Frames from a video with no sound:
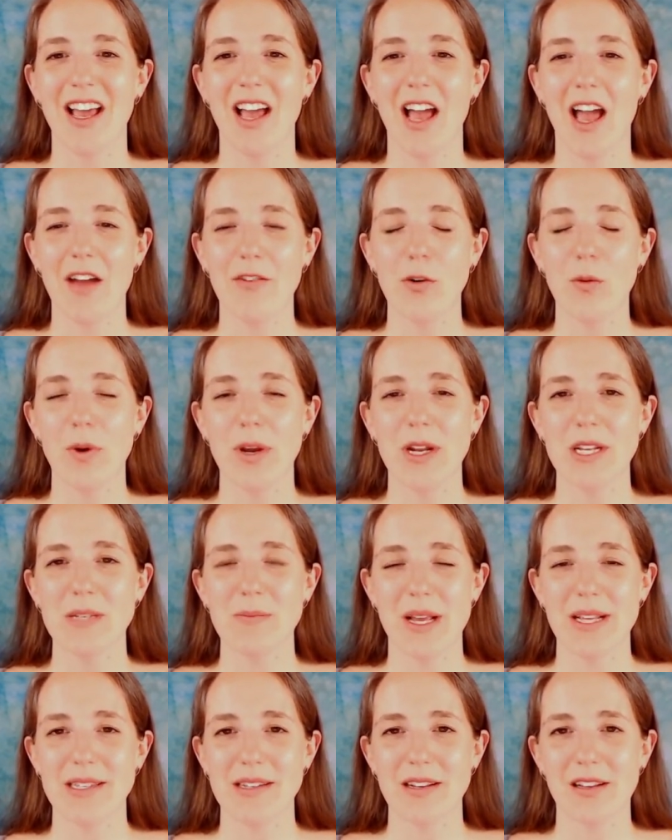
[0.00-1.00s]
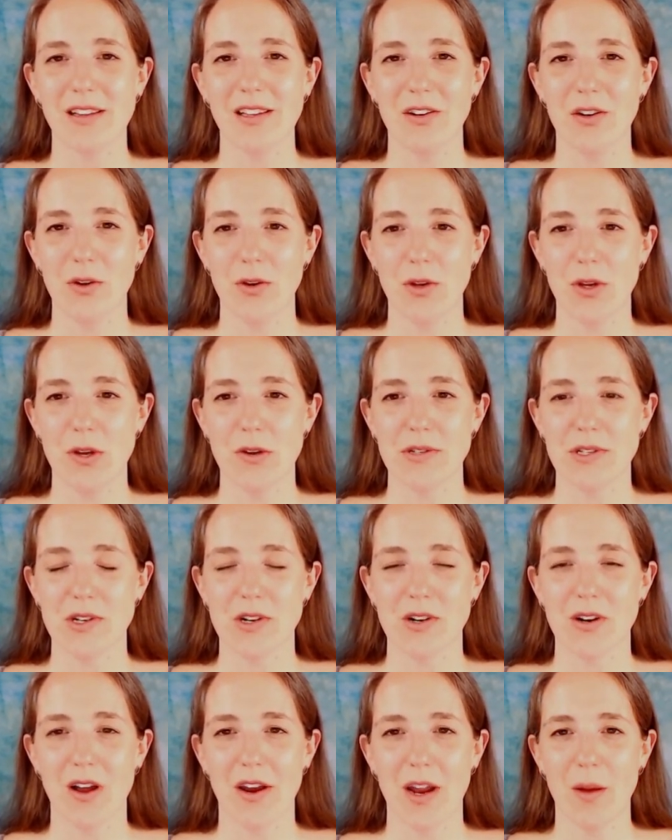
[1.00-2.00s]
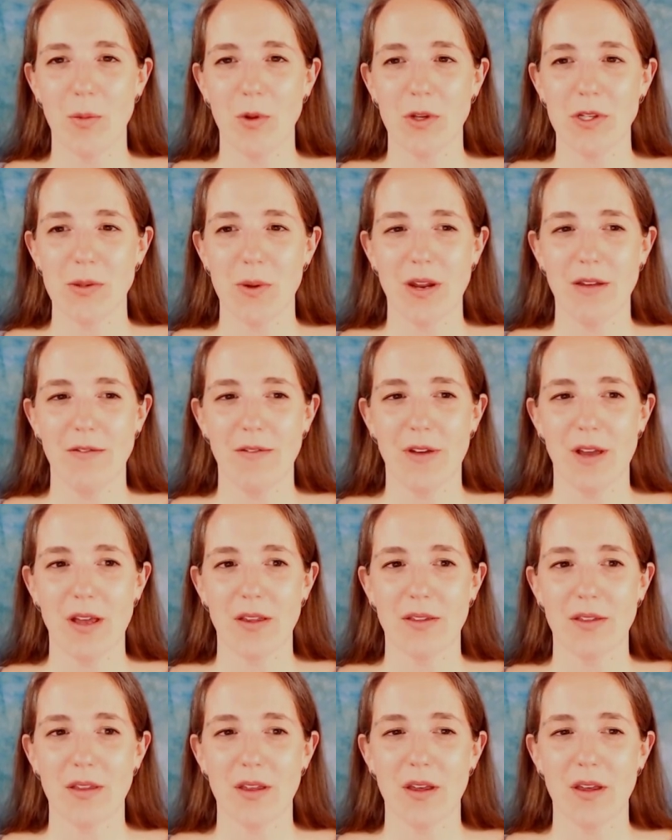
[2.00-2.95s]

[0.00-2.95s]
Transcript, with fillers: Everyone is basically a new user on April 25th.